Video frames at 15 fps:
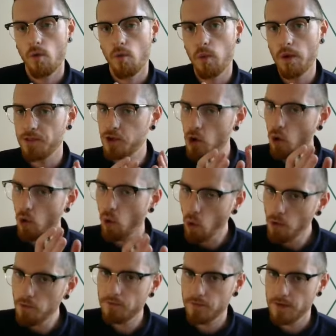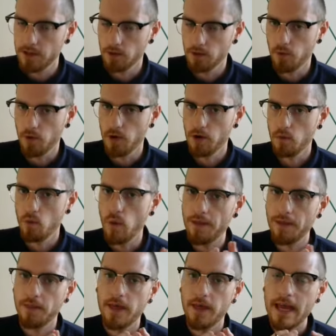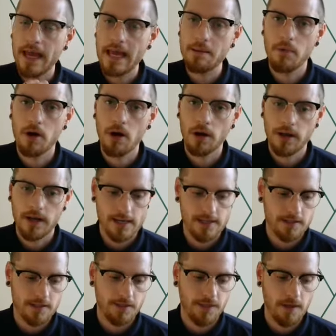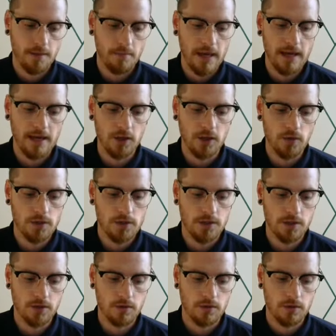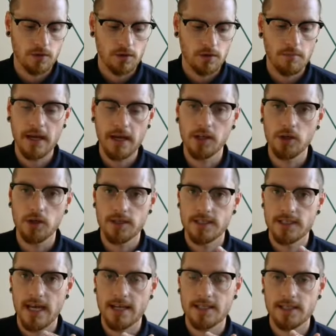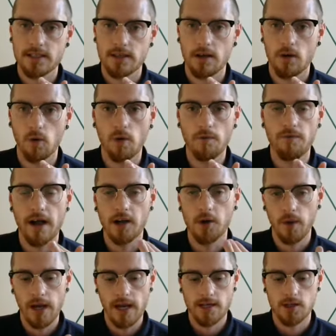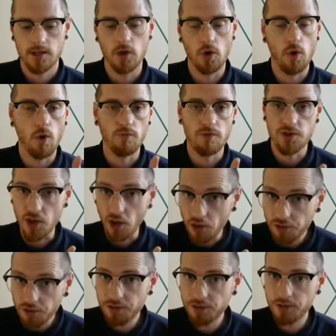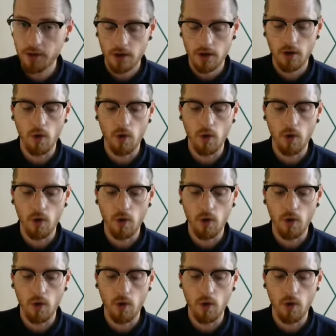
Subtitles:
With your own fieldwork, whether the 8 marker is making you assess or evaluate your results